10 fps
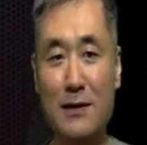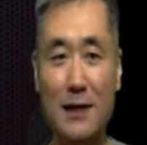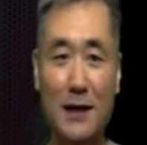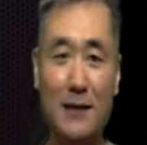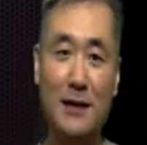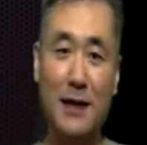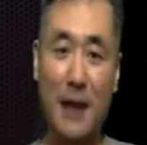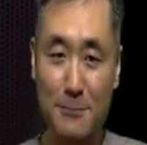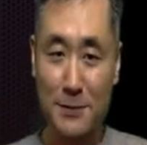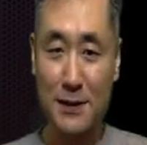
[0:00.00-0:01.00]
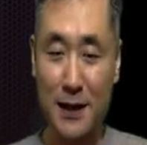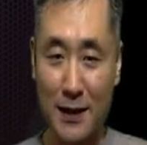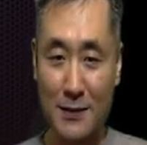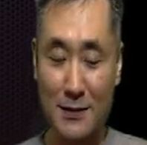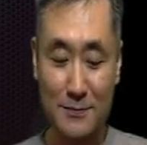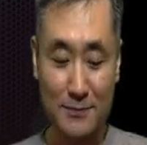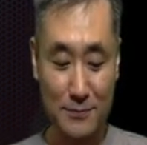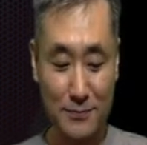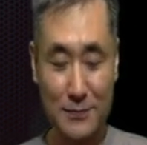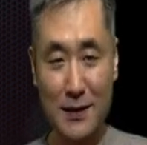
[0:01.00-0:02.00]
And Kemp's test
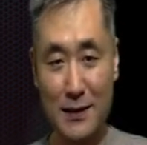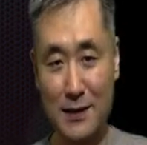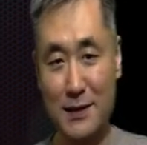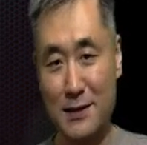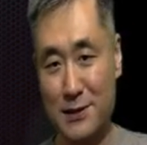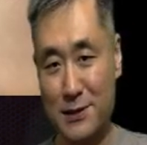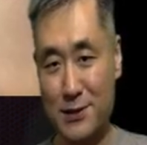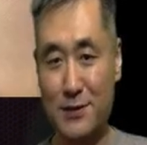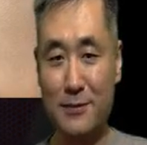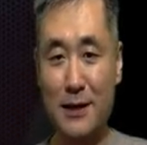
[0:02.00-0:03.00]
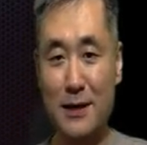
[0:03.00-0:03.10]
is just